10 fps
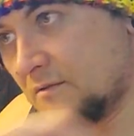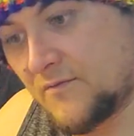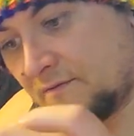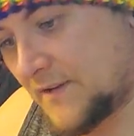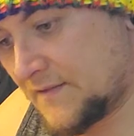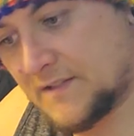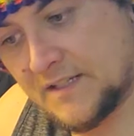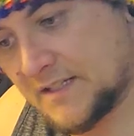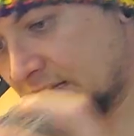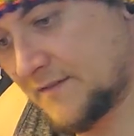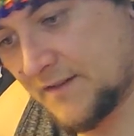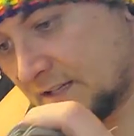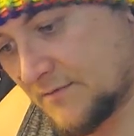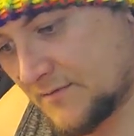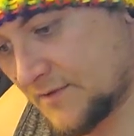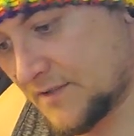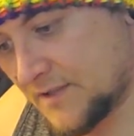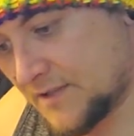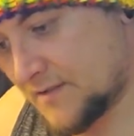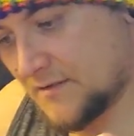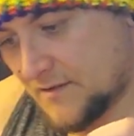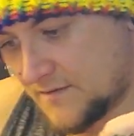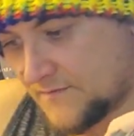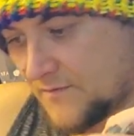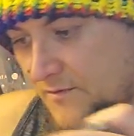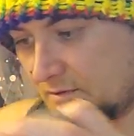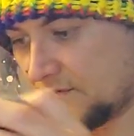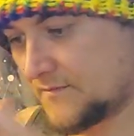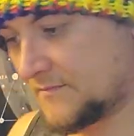4, 5, 6. However you guys want to see it. There's 4.